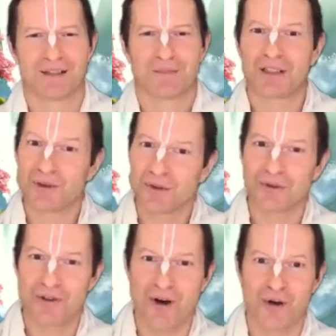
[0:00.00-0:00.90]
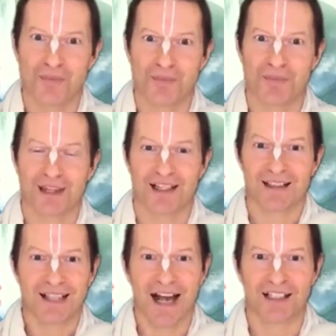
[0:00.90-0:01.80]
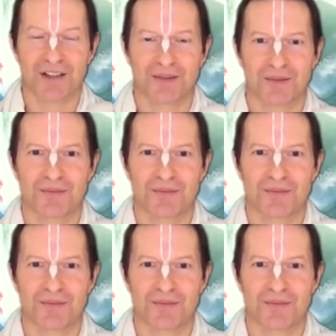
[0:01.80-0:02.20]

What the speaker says: But you should know that